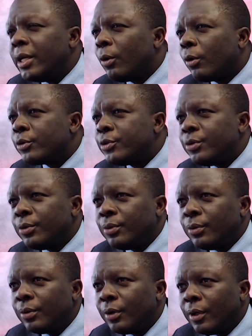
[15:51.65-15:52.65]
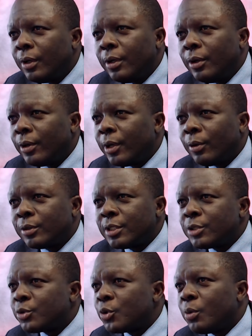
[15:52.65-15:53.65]
or two, you know, there was this
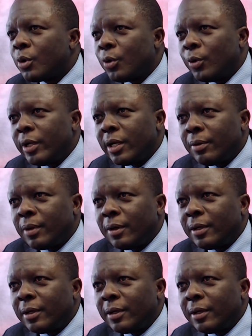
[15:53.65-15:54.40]
rumor going around